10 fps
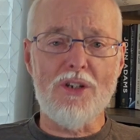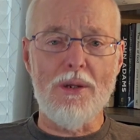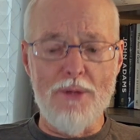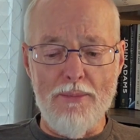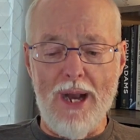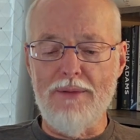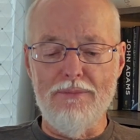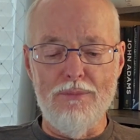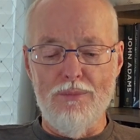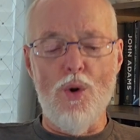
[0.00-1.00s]
Some of you might
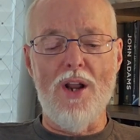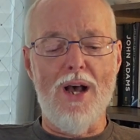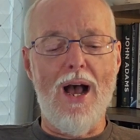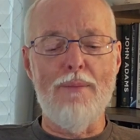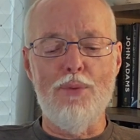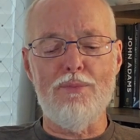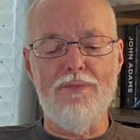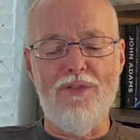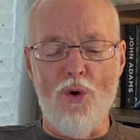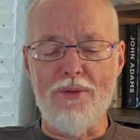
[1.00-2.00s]
want to. I put
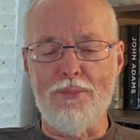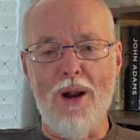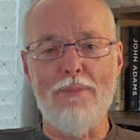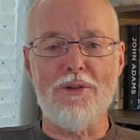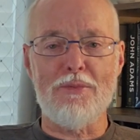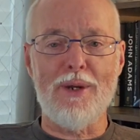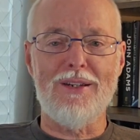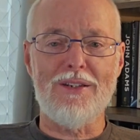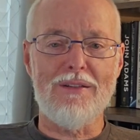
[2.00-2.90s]
for the preppers because